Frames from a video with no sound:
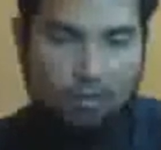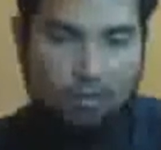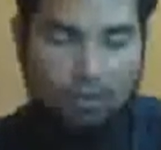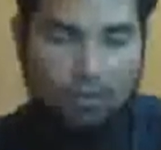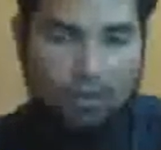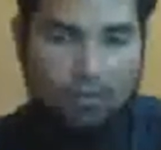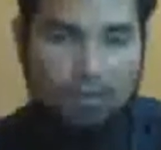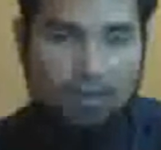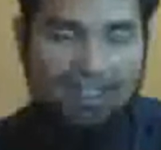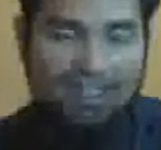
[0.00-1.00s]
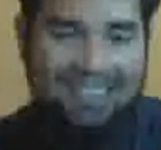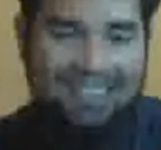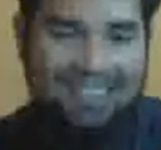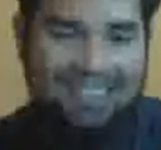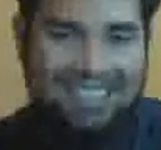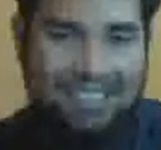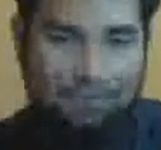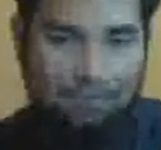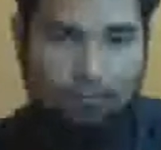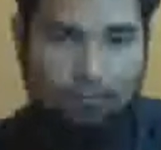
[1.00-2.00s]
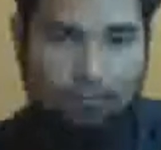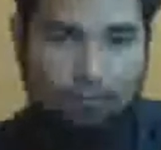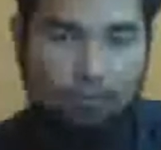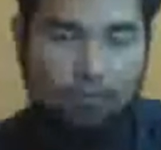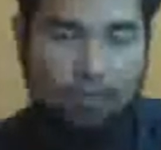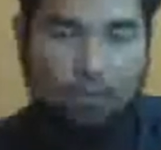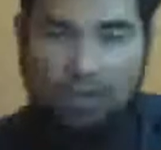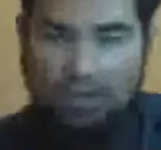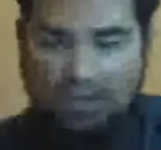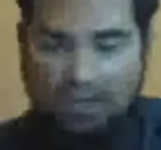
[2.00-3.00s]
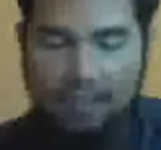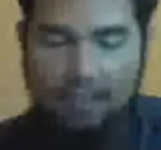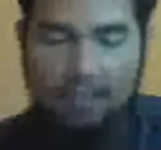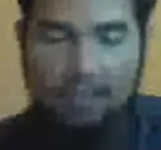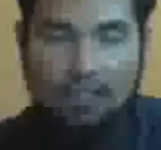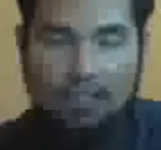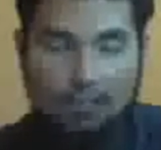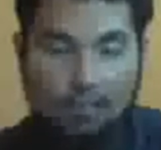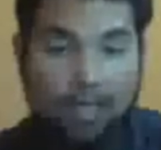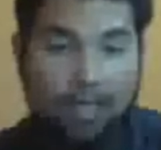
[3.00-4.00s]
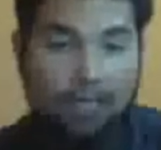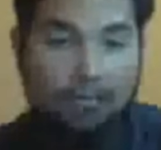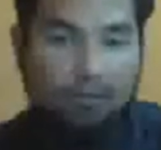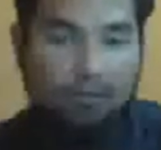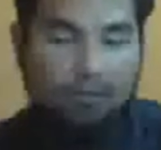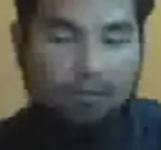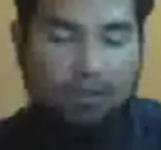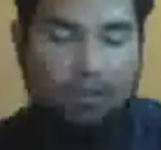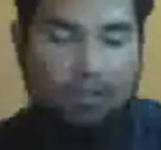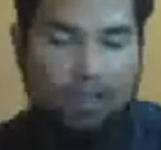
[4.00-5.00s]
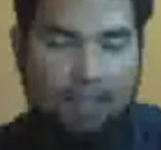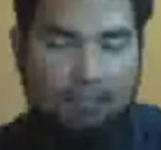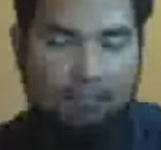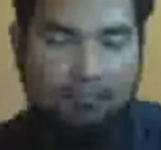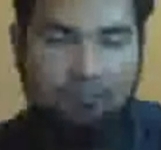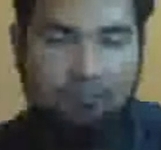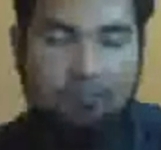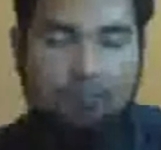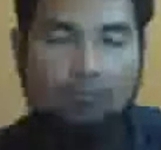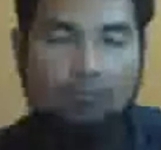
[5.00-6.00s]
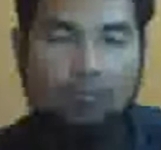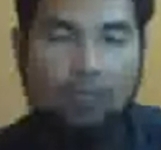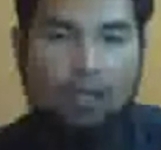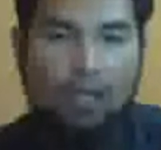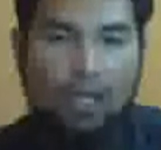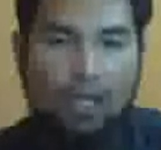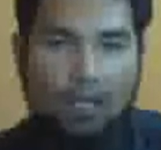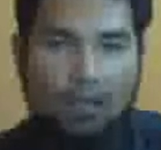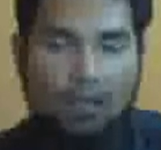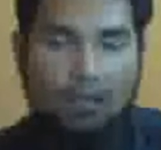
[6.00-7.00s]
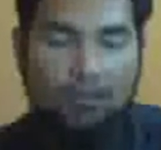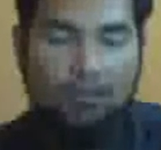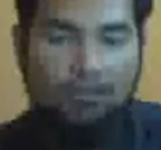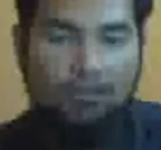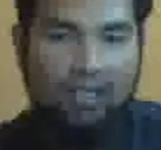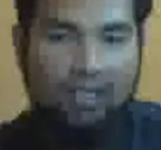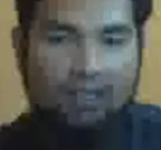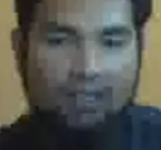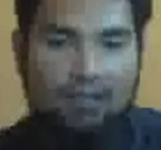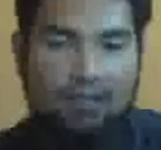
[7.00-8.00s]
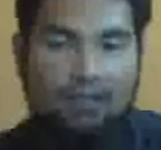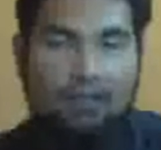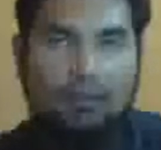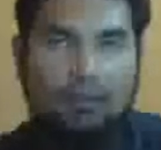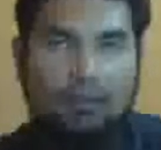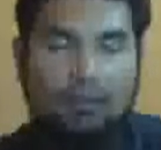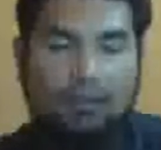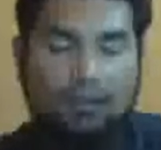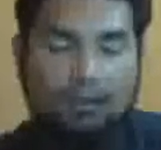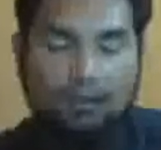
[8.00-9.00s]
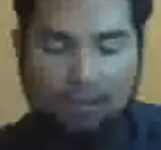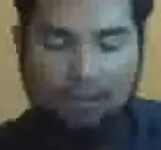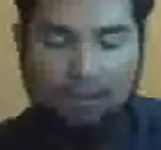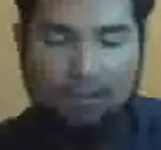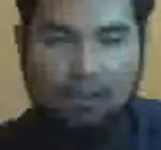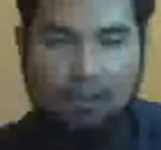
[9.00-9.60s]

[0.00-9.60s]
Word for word: So it sounds nas. So it's like smile a bit because the scene uh, is a bit flat, like uh, the the,